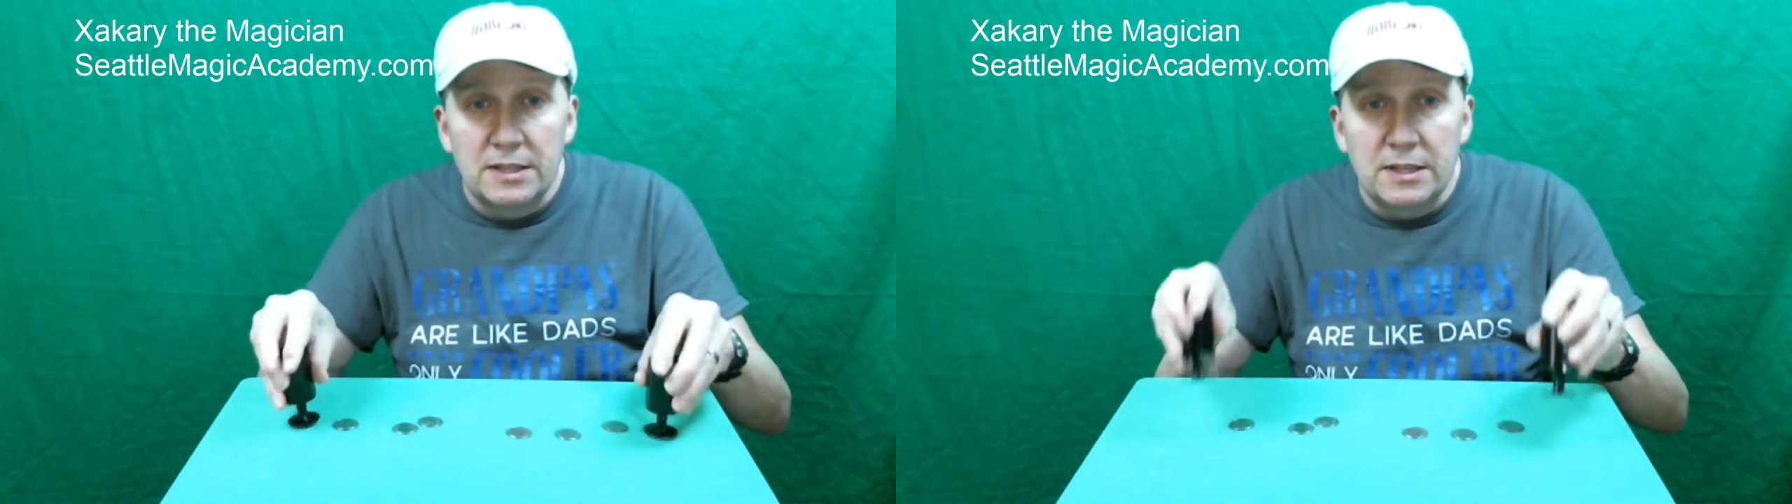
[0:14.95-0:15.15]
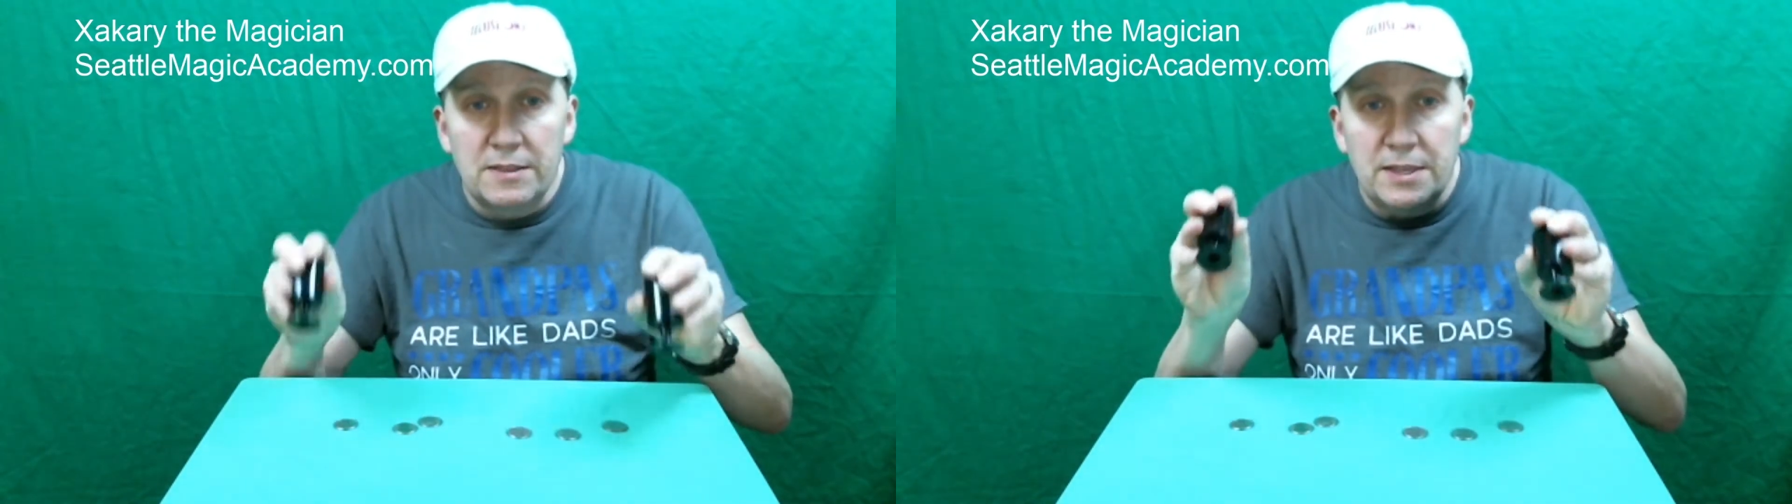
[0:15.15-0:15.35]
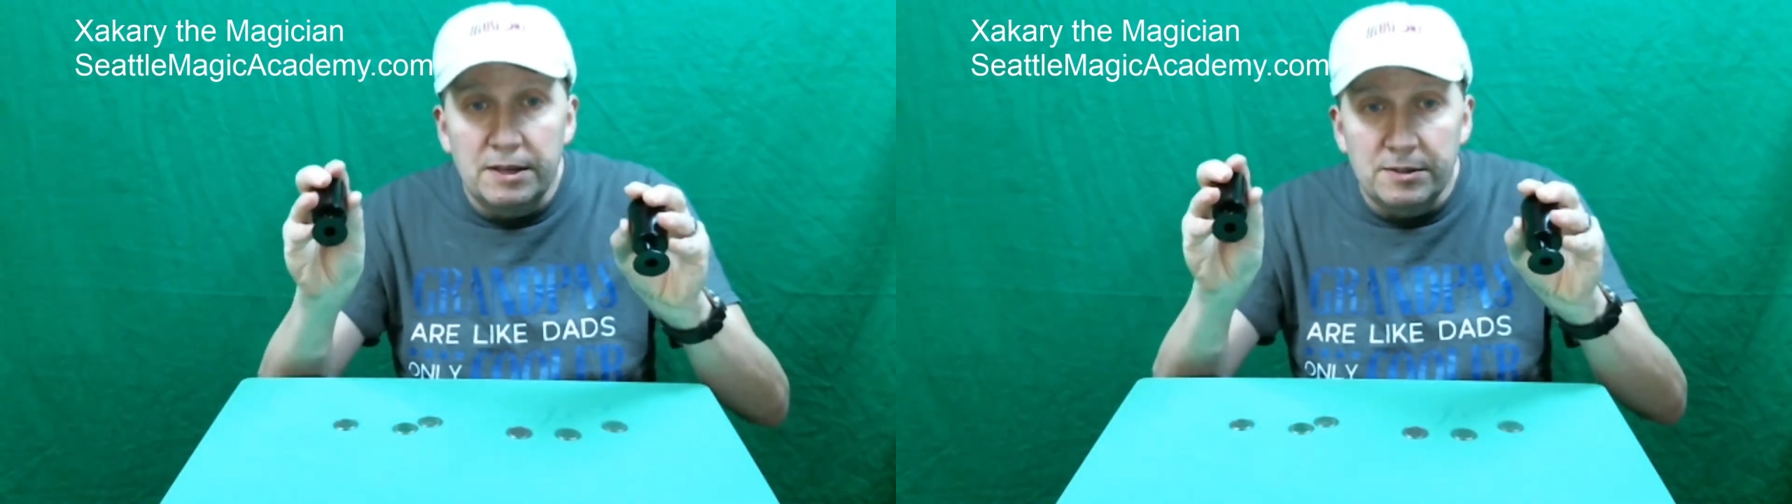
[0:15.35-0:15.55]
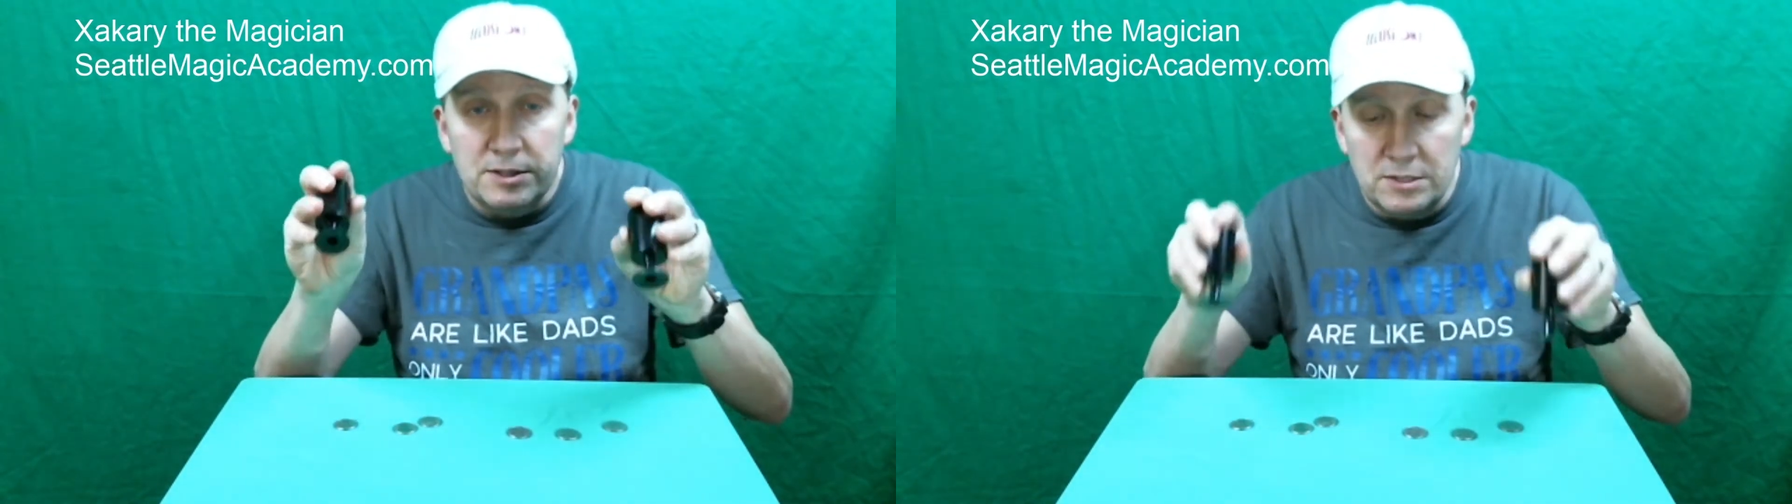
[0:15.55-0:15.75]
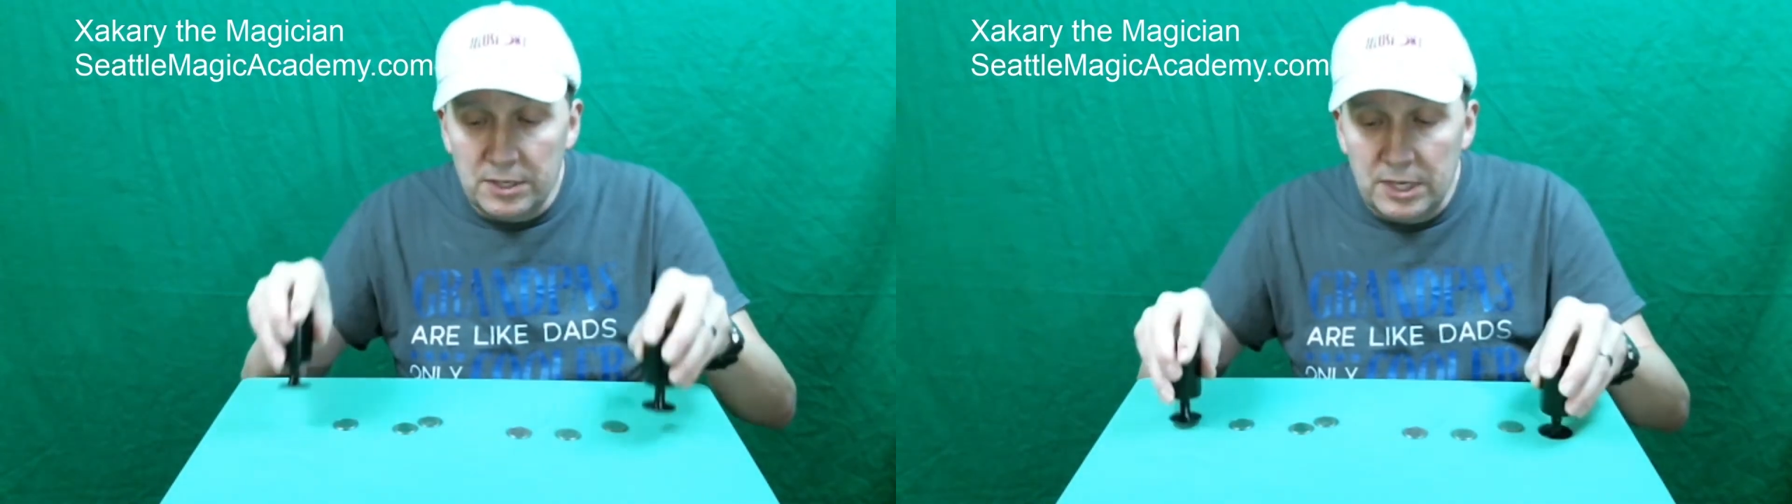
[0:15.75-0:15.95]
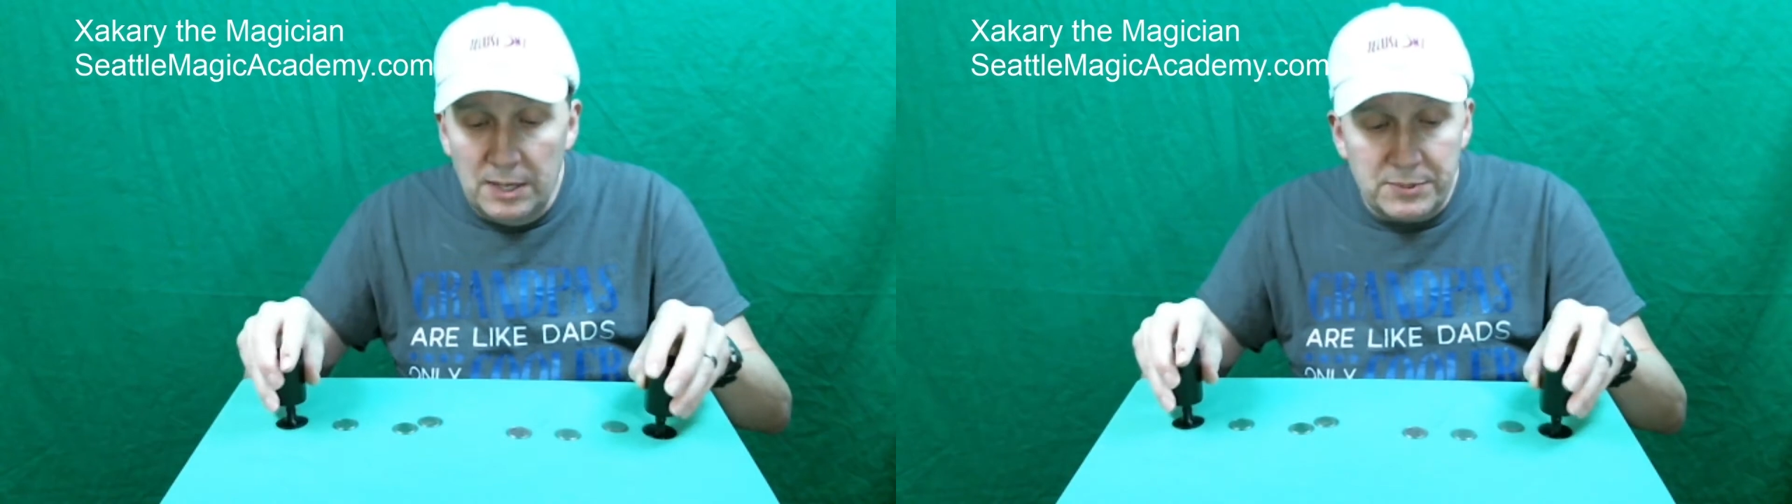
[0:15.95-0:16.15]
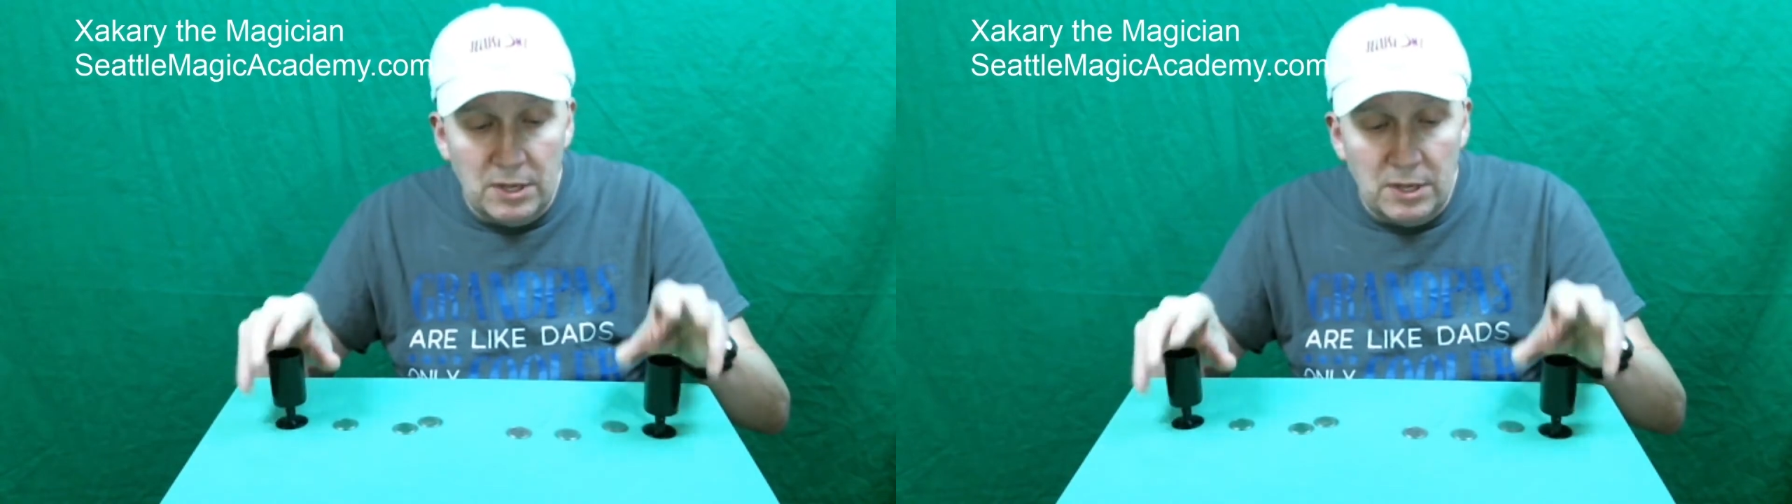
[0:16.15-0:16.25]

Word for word: nothing else under the cups.